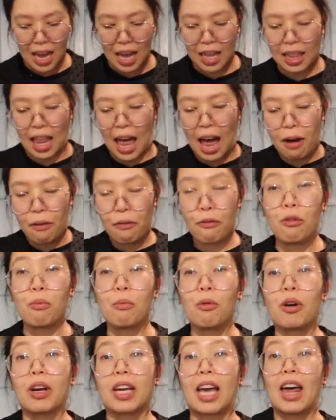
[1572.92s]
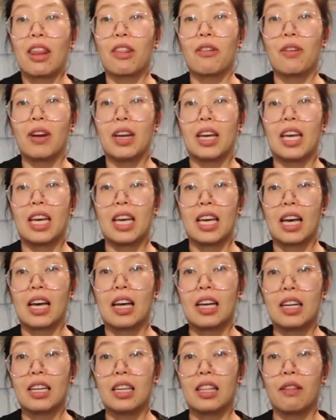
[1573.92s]
allow for more gathering
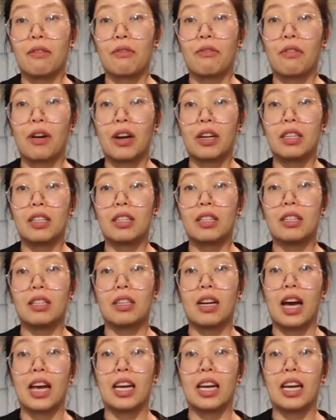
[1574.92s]
here in the front,